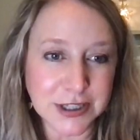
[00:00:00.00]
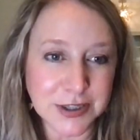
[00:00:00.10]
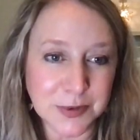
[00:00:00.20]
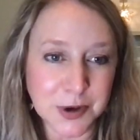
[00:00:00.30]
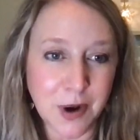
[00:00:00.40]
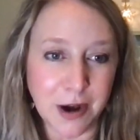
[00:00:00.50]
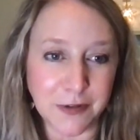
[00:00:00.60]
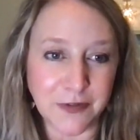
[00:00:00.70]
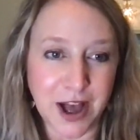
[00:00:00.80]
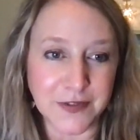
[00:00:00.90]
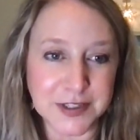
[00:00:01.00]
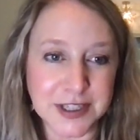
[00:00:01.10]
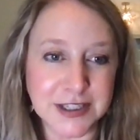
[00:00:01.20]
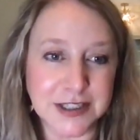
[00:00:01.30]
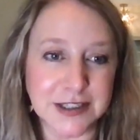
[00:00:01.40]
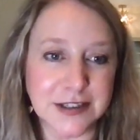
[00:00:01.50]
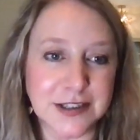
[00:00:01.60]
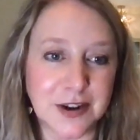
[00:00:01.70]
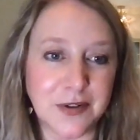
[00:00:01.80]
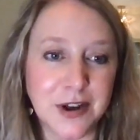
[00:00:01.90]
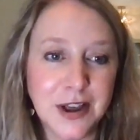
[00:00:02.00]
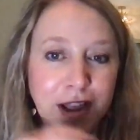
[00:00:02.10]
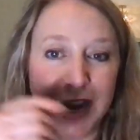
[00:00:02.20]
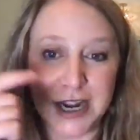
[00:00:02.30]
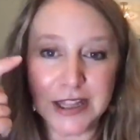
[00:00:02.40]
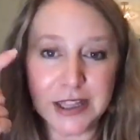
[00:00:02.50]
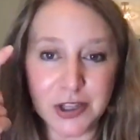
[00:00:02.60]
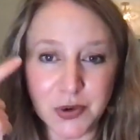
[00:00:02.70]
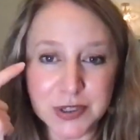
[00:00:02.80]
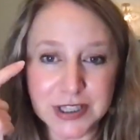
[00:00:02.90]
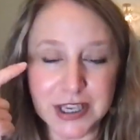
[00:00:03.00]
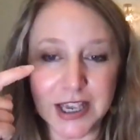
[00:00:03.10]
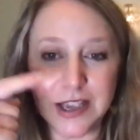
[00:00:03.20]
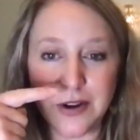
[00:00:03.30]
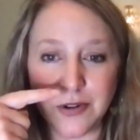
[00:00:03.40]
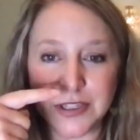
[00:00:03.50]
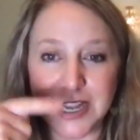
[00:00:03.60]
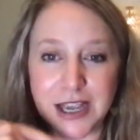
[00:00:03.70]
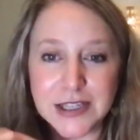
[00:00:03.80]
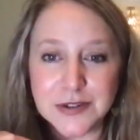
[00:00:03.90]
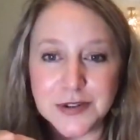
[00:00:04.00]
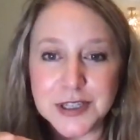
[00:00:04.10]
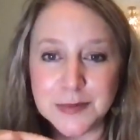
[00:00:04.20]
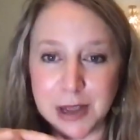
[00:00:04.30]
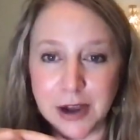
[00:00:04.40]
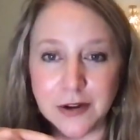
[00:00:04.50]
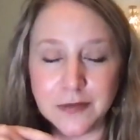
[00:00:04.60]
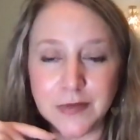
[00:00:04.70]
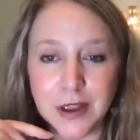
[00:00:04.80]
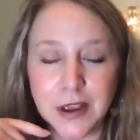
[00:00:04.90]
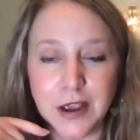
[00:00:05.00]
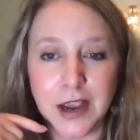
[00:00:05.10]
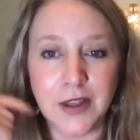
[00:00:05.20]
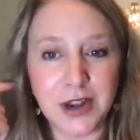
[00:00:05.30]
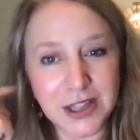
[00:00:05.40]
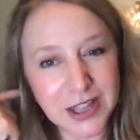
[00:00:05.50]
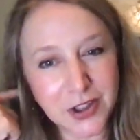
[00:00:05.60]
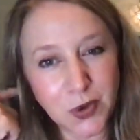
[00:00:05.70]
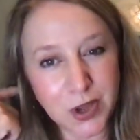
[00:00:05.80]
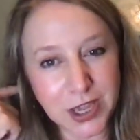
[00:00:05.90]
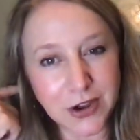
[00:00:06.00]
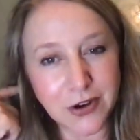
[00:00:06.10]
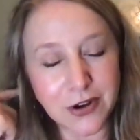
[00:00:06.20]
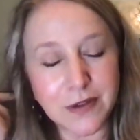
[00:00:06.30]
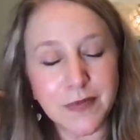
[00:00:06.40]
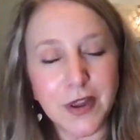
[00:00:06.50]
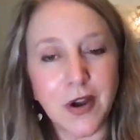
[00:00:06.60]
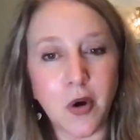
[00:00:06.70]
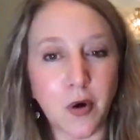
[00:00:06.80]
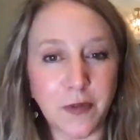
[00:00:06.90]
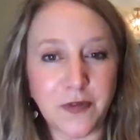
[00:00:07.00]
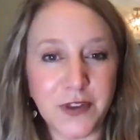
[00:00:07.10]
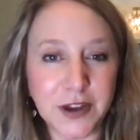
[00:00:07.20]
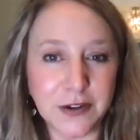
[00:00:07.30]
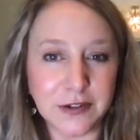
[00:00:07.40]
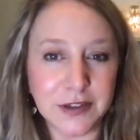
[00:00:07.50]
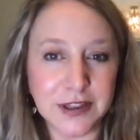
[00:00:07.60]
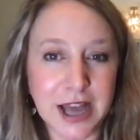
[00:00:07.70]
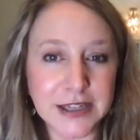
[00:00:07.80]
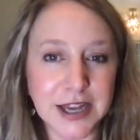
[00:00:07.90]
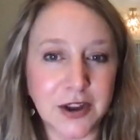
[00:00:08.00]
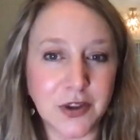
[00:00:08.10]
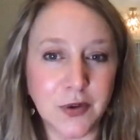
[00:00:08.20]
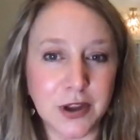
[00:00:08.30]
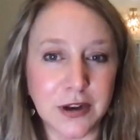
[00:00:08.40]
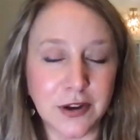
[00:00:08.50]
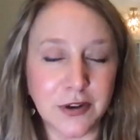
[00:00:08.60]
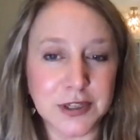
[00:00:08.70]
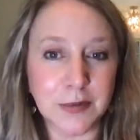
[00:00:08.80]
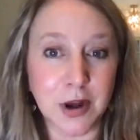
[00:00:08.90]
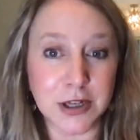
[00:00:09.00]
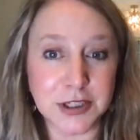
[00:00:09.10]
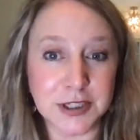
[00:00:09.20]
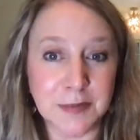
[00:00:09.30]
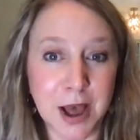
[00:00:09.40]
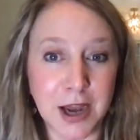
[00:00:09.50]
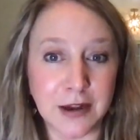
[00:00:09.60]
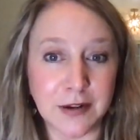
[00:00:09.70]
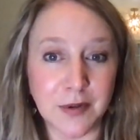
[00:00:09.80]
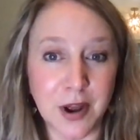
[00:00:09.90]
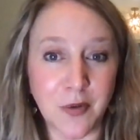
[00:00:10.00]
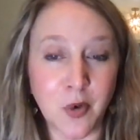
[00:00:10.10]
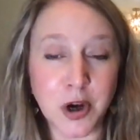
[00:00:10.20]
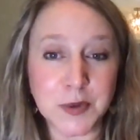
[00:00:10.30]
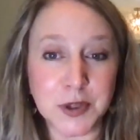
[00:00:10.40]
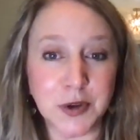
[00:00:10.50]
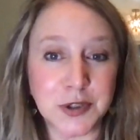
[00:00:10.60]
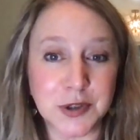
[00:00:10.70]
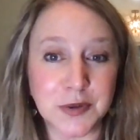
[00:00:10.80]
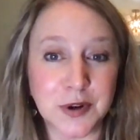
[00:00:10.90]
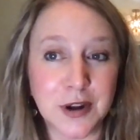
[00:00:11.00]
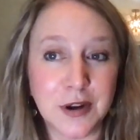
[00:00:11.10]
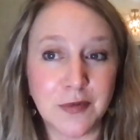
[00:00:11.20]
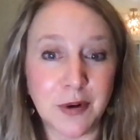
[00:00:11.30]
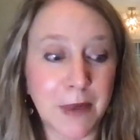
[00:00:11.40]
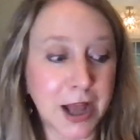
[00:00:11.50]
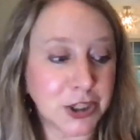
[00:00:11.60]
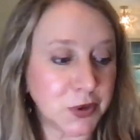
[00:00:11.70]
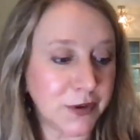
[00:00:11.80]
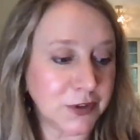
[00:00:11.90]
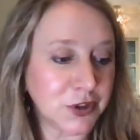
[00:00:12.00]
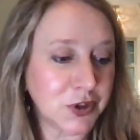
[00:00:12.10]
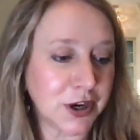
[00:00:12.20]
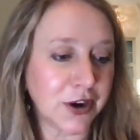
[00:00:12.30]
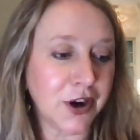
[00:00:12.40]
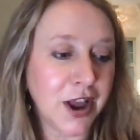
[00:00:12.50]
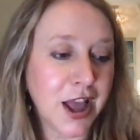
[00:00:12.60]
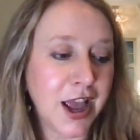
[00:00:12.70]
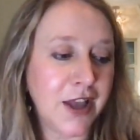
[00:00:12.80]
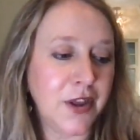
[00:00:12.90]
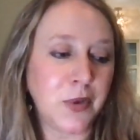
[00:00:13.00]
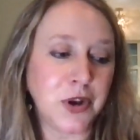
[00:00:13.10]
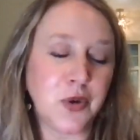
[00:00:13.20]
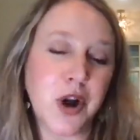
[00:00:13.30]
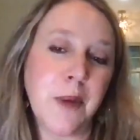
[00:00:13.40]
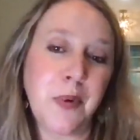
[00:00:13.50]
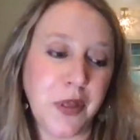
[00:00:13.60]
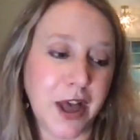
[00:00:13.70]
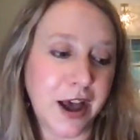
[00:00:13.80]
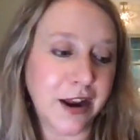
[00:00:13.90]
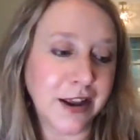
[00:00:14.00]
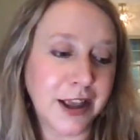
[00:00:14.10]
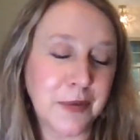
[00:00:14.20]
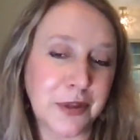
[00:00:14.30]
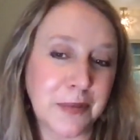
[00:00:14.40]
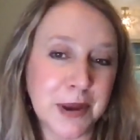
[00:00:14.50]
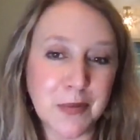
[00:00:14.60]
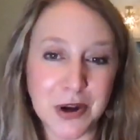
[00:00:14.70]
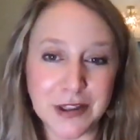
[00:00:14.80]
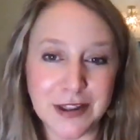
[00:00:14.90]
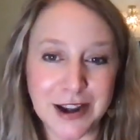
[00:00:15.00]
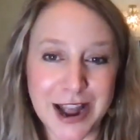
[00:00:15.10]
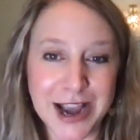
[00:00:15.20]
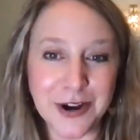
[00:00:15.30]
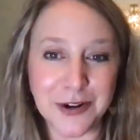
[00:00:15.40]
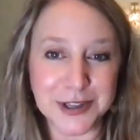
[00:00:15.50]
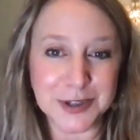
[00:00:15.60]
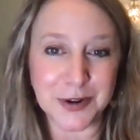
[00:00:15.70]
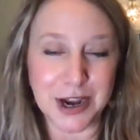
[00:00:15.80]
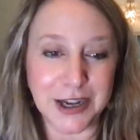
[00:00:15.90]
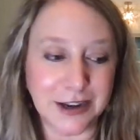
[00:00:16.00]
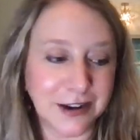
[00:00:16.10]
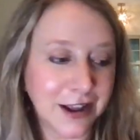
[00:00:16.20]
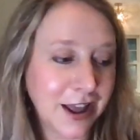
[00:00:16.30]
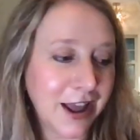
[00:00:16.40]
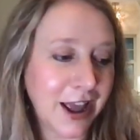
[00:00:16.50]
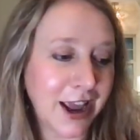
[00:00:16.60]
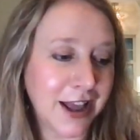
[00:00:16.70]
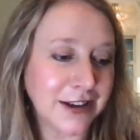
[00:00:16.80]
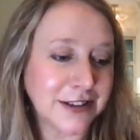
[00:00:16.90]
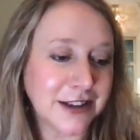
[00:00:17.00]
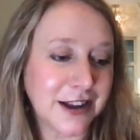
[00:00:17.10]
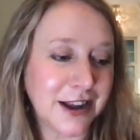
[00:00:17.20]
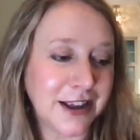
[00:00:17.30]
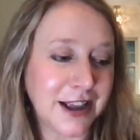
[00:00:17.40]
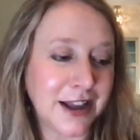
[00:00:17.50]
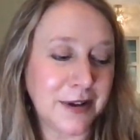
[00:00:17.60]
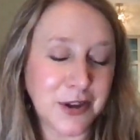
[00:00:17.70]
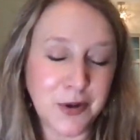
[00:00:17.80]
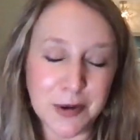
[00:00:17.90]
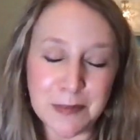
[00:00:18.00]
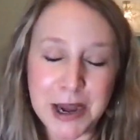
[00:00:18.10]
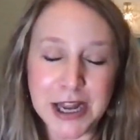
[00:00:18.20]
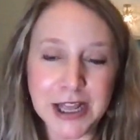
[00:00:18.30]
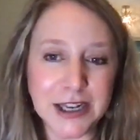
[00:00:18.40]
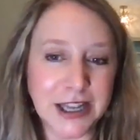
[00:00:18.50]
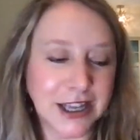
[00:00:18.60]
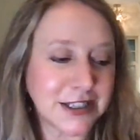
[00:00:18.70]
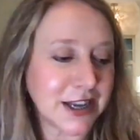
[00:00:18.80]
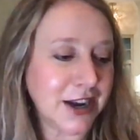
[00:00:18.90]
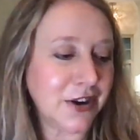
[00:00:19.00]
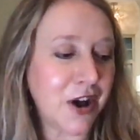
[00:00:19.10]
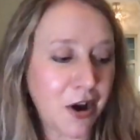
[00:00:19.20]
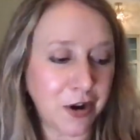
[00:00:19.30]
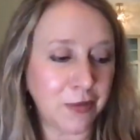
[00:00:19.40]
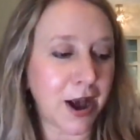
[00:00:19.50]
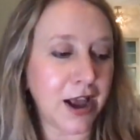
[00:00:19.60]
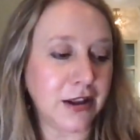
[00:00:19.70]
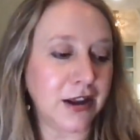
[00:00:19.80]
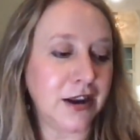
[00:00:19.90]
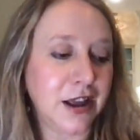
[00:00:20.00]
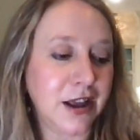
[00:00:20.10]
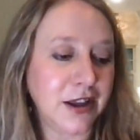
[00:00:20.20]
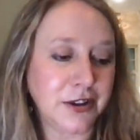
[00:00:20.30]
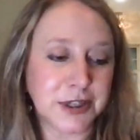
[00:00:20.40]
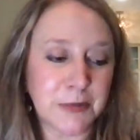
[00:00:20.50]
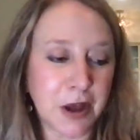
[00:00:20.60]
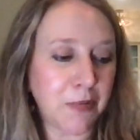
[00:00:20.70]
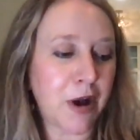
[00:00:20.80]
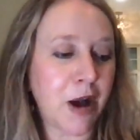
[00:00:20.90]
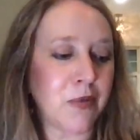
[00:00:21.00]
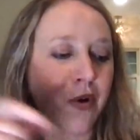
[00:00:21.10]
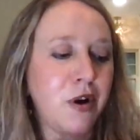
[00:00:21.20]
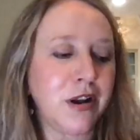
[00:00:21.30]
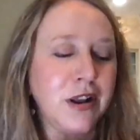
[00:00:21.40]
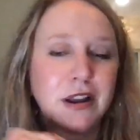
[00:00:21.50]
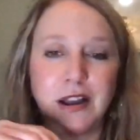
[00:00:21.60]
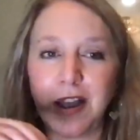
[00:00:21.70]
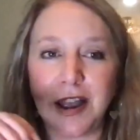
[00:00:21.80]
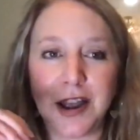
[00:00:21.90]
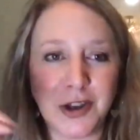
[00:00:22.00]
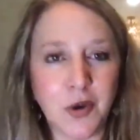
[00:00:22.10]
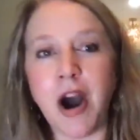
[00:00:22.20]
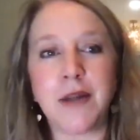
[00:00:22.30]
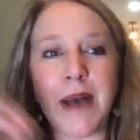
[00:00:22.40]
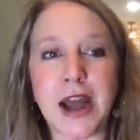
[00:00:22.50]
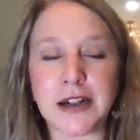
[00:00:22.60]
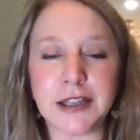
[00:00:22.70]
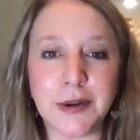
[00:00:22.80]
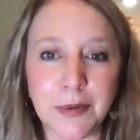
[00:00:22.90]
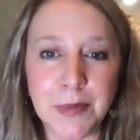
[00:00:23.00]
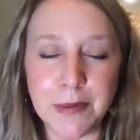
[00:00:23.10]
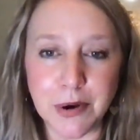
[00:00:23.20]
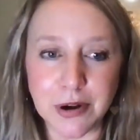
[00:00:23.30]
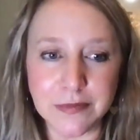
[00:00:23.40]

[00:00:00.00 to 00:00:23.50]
through our five senses. So anything that you see or taste or smell, and anything that you hear or feel. That's how you can your subconscious mind uh, works with you to remind you of a trigger. And then when you couple that again with the memory, then an anchor is created, and uh, uh, you immediately it's like on autopilot. You smell the popcorn, and you automatically remember.